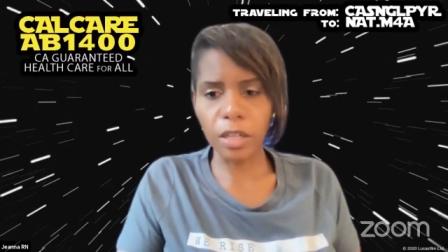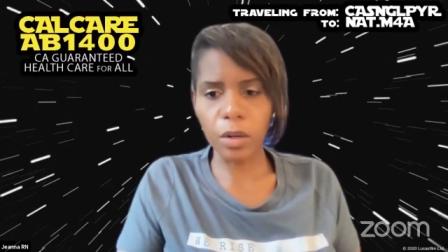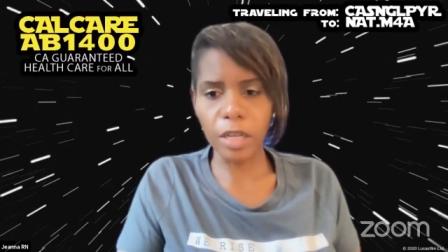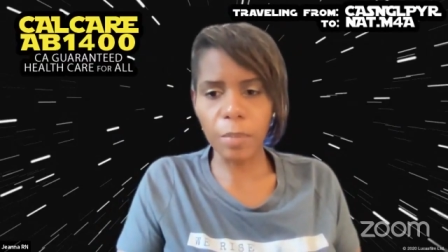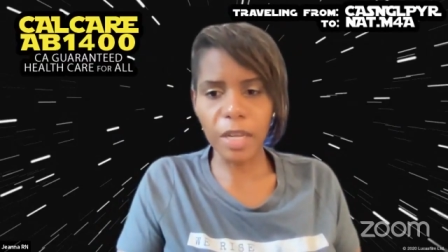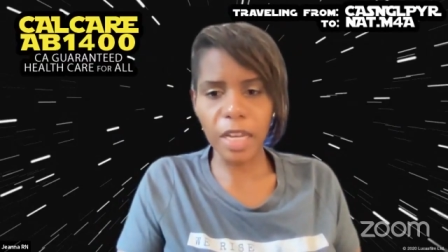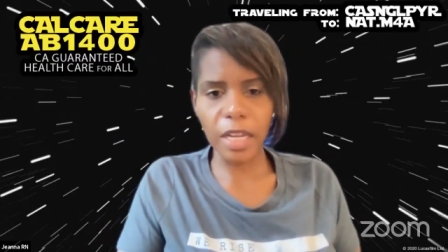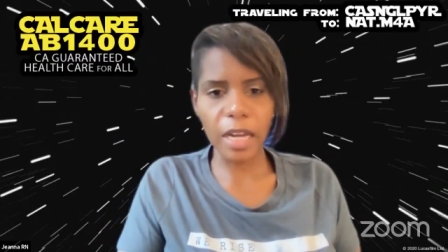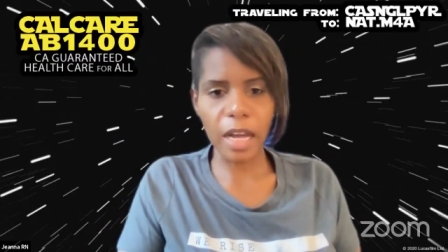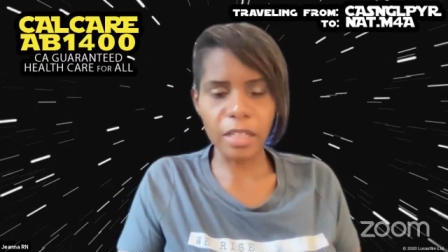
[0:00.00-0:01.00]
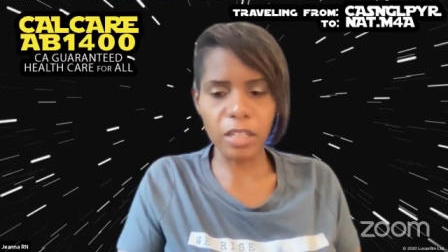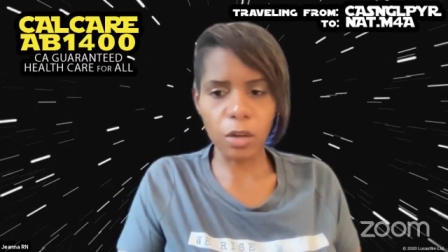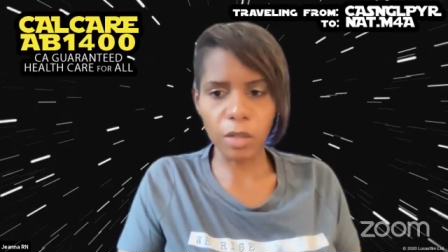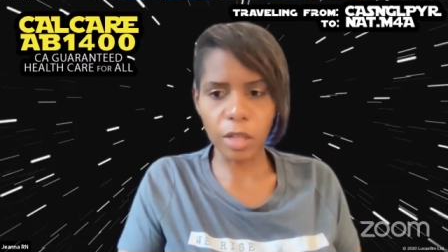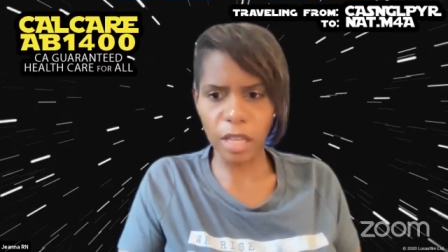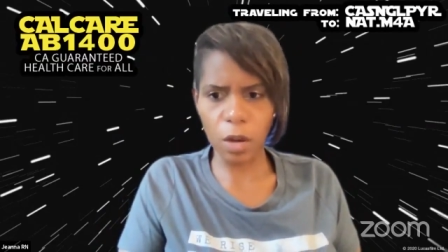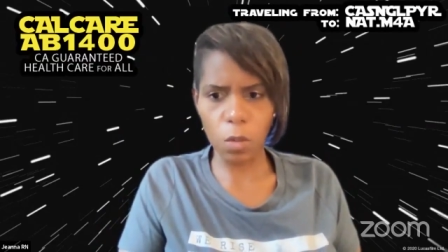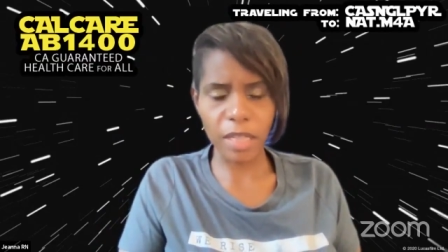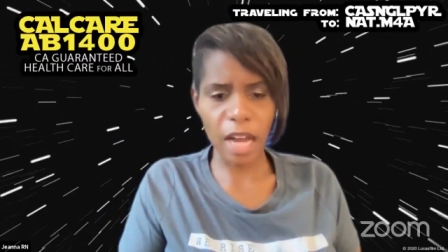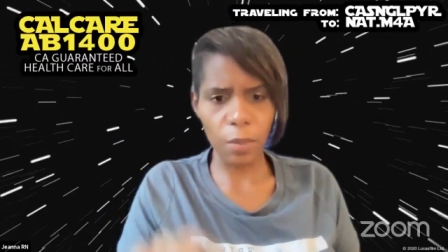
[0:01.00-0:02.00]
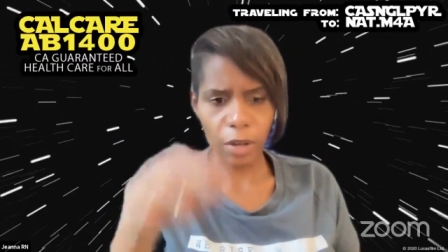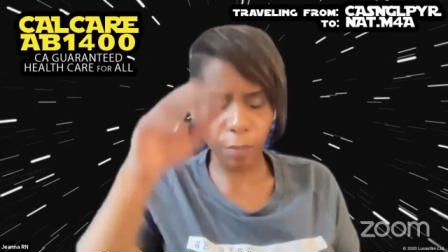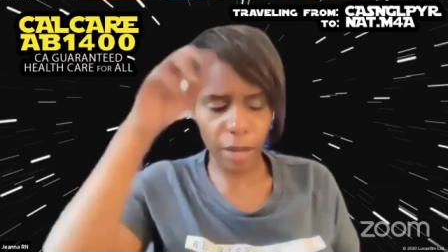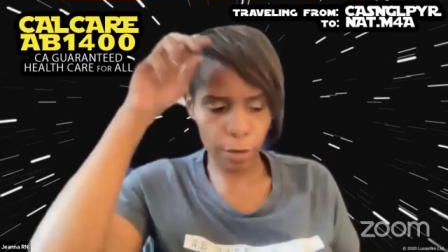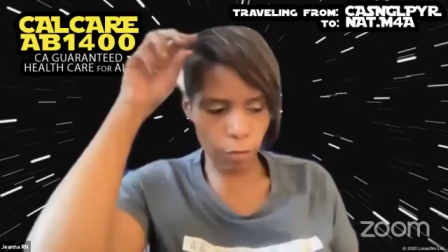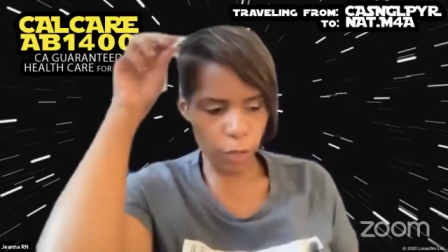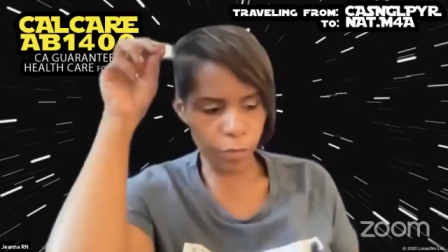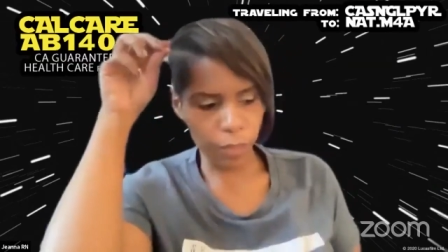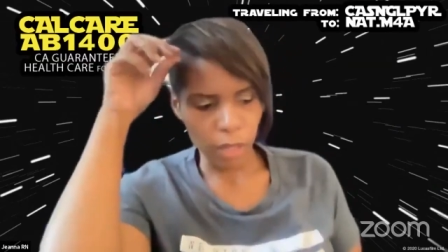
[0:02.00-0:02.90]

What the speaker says: in the beginning, the thing was, how are we going to pay for it?